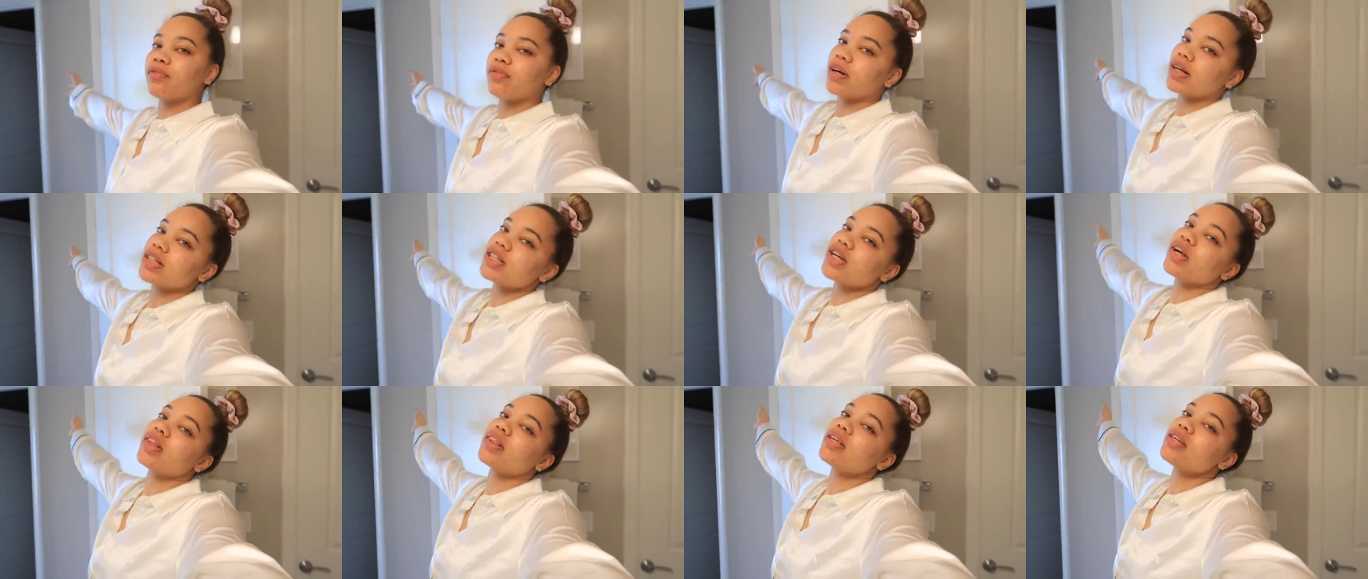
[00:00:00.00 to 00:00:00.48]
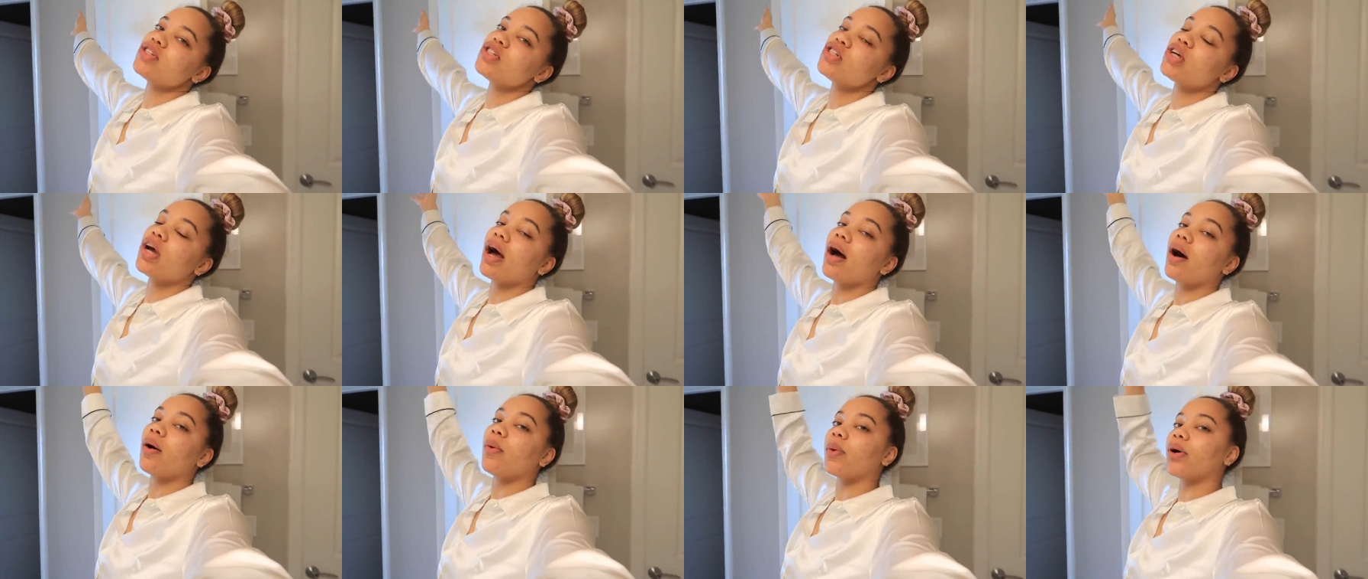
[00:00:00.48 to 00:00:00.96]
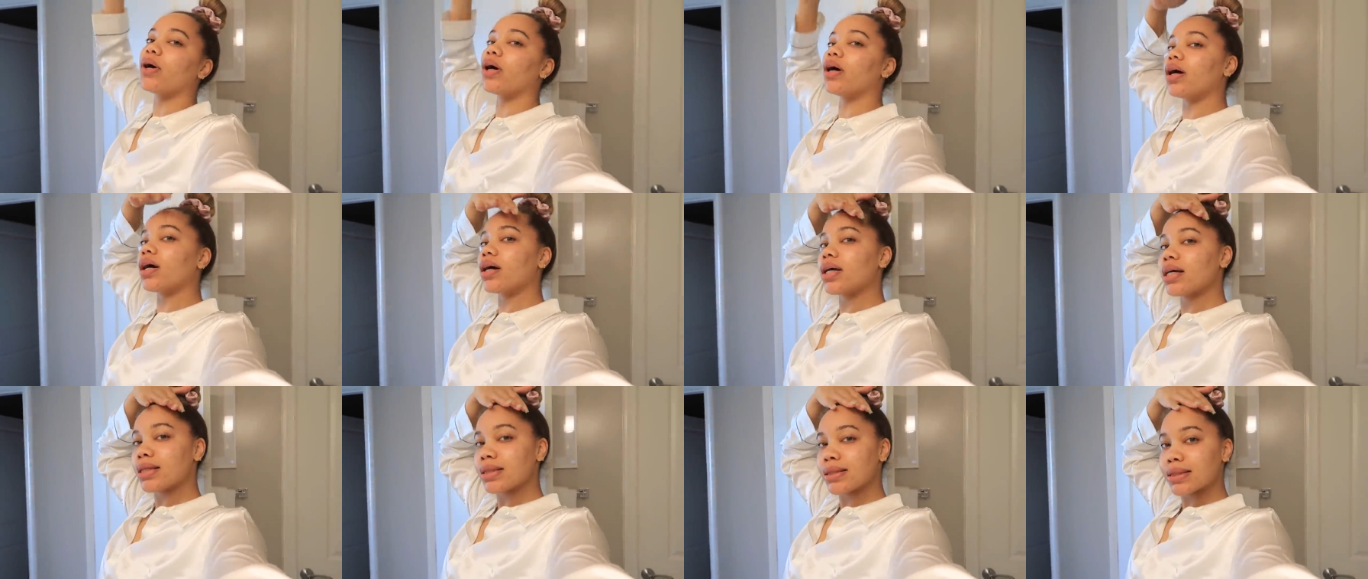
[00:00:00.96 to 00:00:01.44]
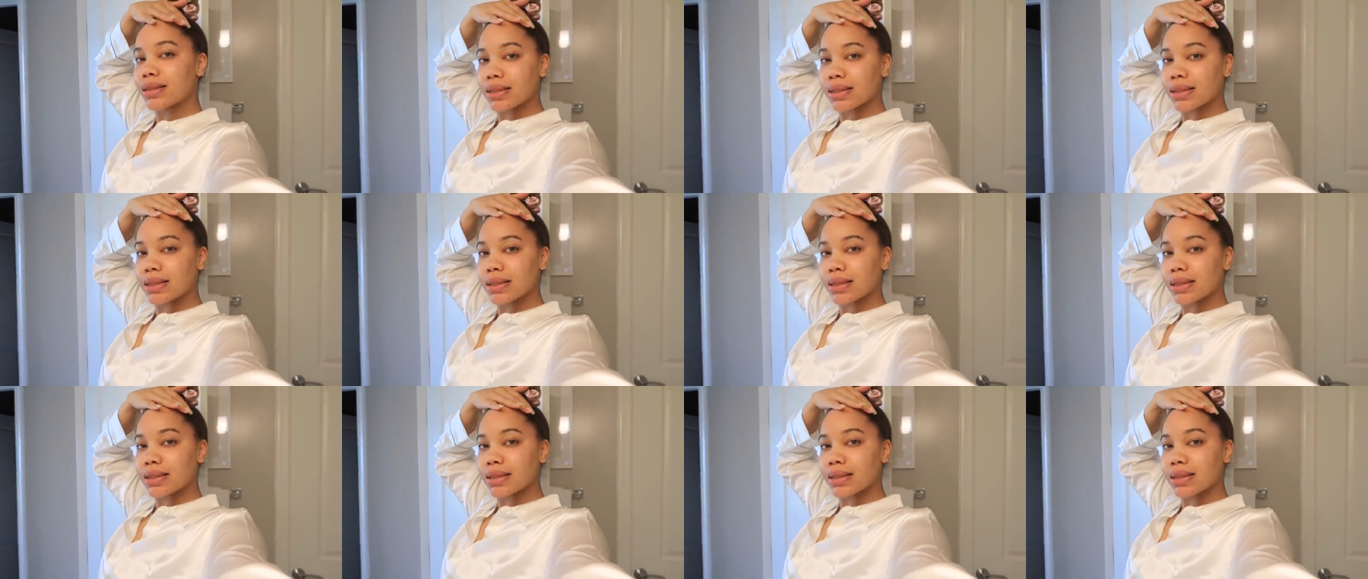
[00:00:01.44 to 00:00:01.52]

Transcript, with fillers: Fresh out the shower.